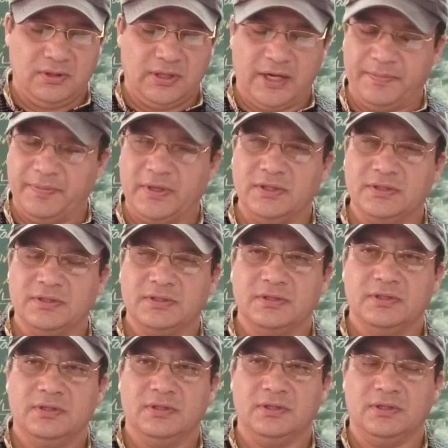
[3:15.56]
That means
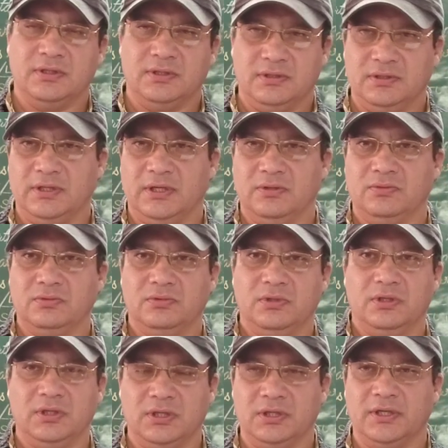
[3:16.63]
now
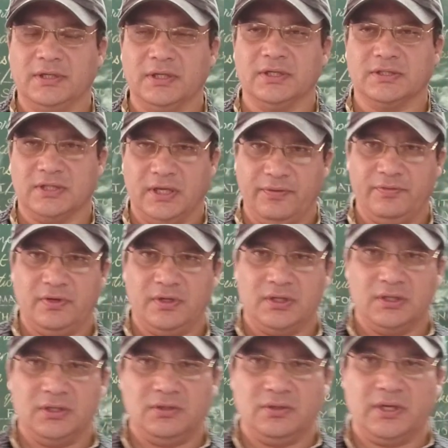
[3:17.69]
little is left
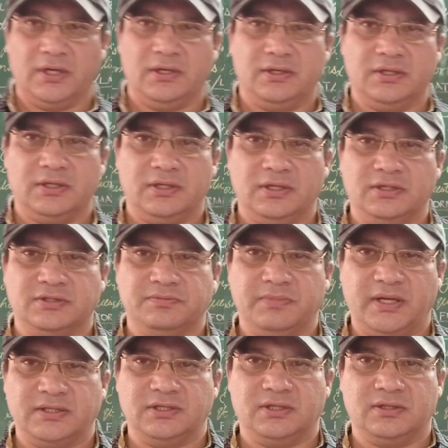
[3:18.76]
to get his
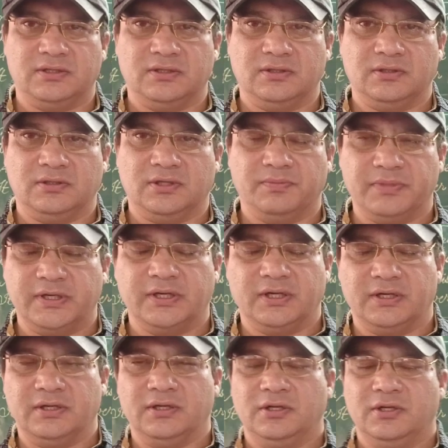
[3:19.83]
magic
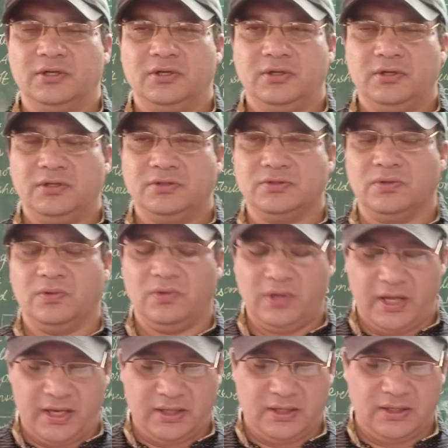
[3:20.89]
completed. So,
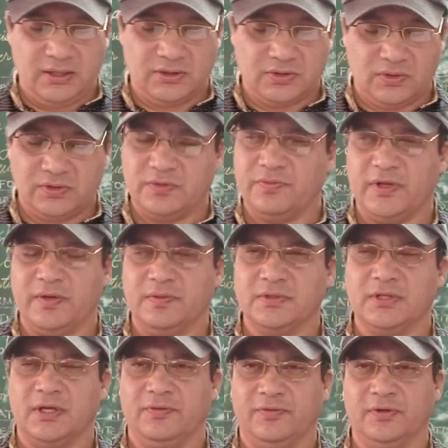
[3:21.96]
and he is also very
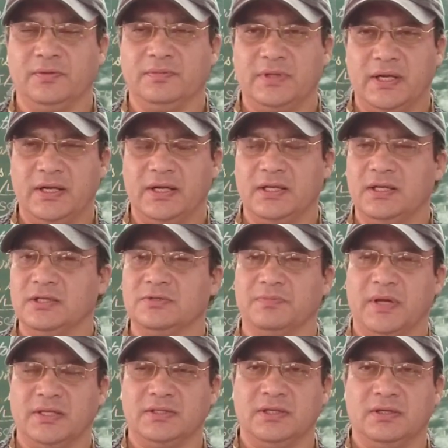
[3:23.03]
much affirmed that his
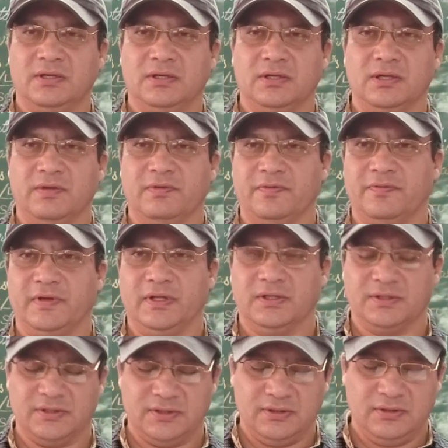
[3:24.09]
magic never
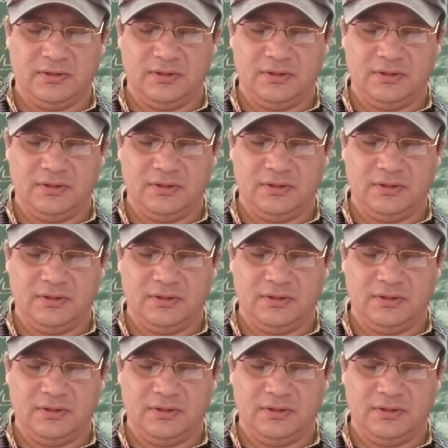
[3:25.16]
fails,